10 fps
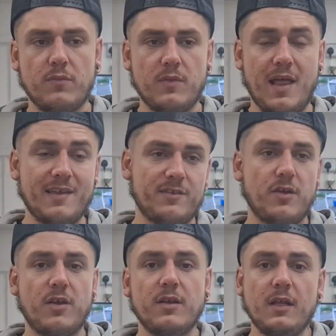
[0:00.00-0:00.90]
last
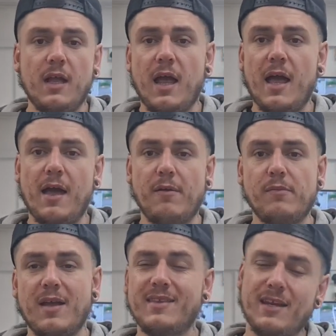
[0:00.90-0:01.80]
night.
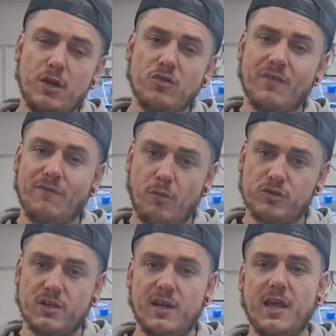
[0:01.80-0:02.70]
He did lose,
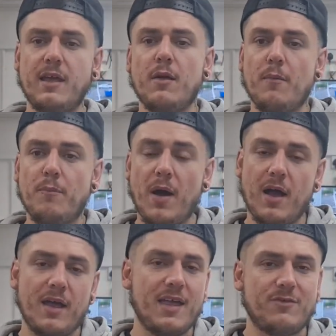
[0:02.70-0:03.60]
unfortunately.
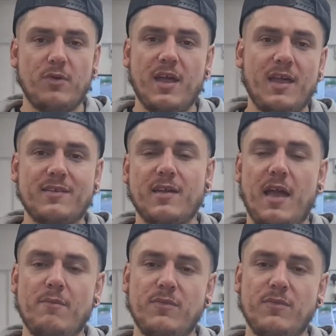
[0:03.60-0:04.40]
But it's what it is.